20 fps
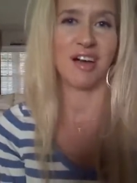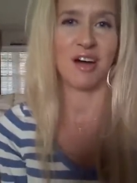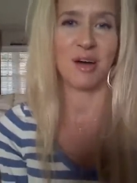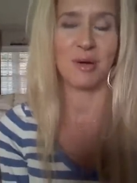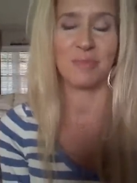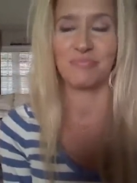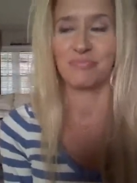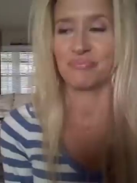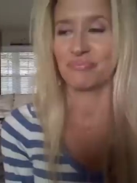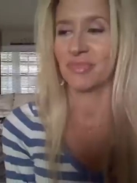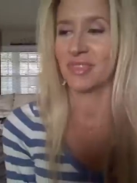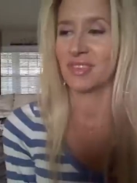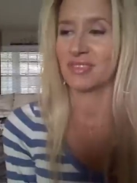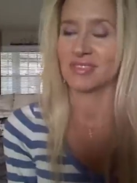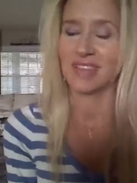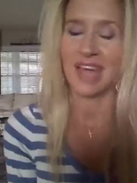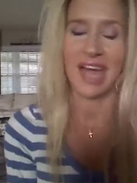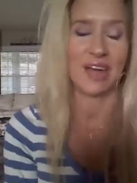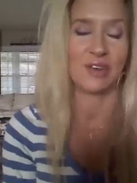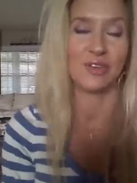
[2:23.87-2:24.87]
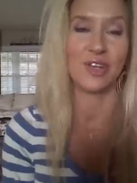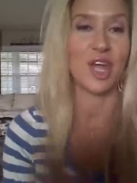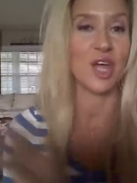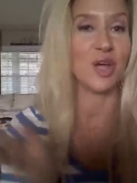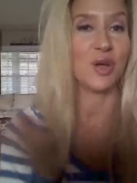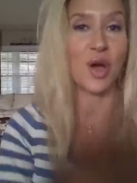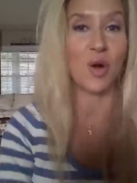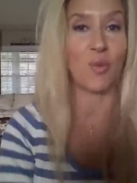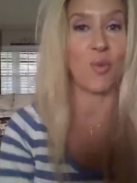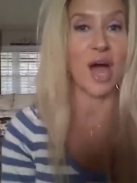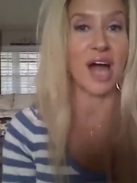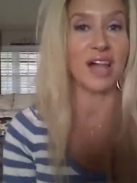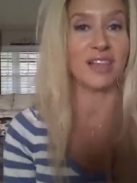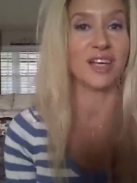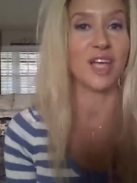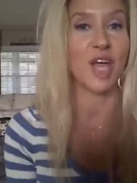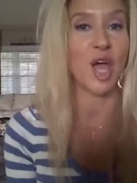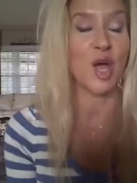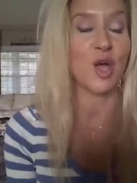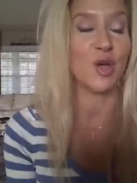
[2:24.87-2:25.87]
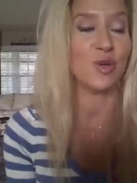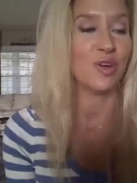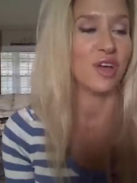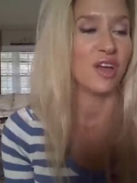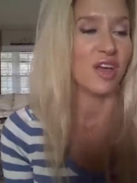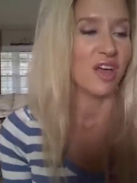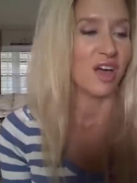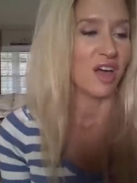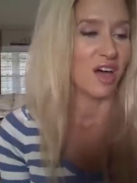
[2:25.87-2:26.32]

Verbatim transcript: Um, I don't know, a while ago.